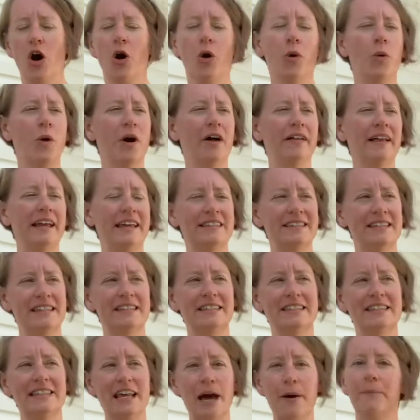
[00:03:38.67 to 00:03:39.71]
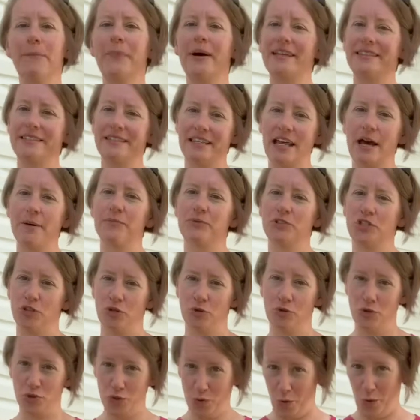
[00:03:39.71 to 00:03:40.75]
Well, it's a step-by-step
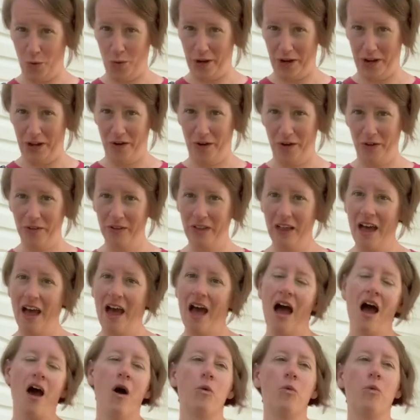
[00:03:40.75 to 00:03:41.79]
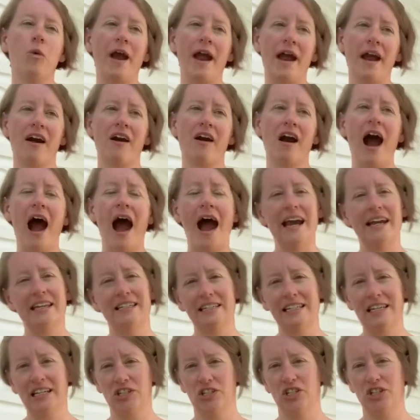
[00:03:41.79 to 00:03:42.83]
tutorial where I
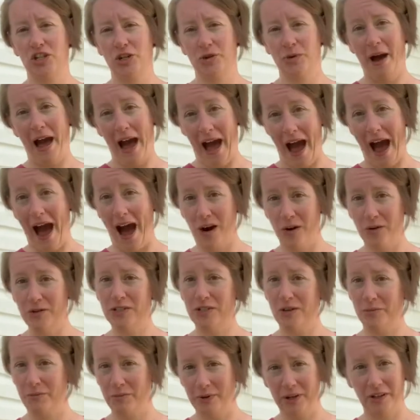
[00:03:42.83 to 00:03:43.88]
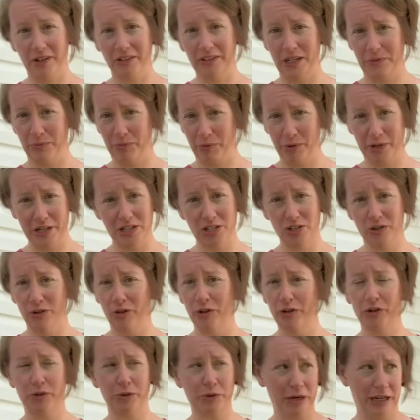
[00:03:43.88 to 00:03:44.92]
teach you how to build a preschool
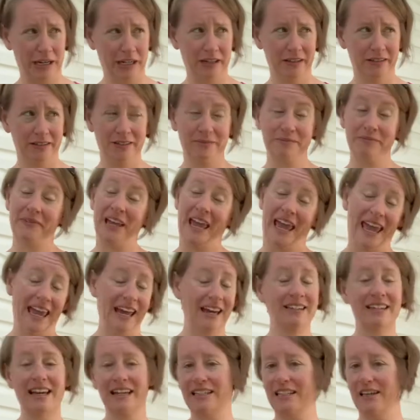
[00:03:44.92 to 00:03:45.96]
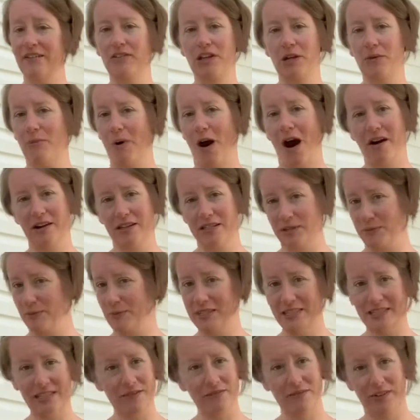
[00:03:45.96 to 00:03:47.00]
curriculum and activity box
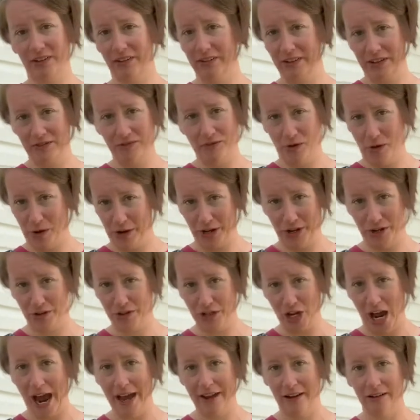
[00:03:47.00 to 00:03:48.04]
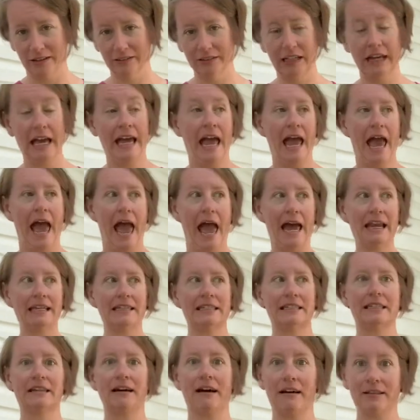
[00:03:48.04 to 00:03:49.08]
specifically for your child. And
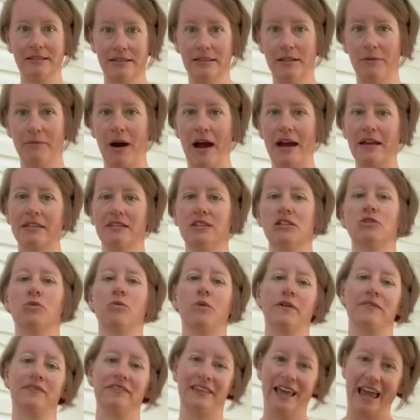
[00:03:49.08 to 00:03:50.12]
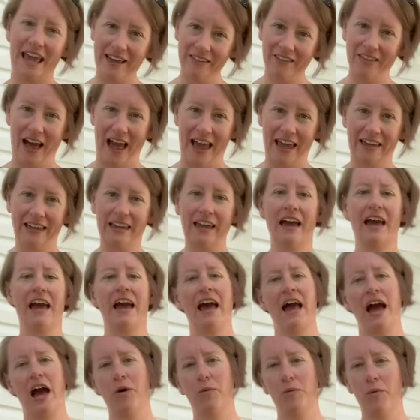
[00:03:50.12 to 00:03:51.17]
it's customized to what they like
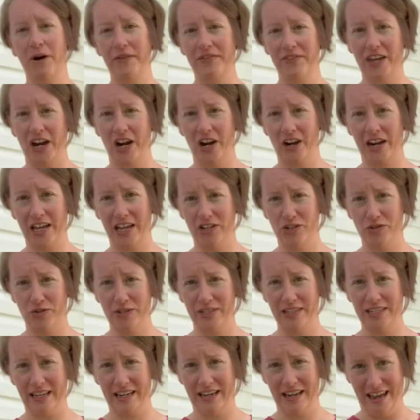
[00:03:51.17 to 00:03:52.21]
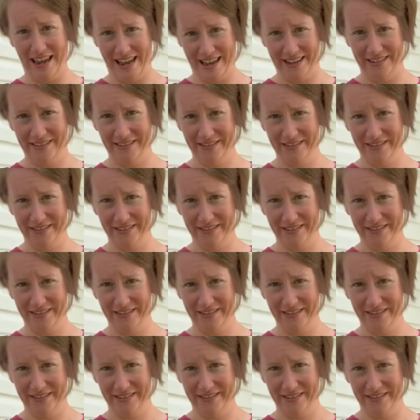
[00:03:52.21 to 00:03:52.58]
and what they're interested in.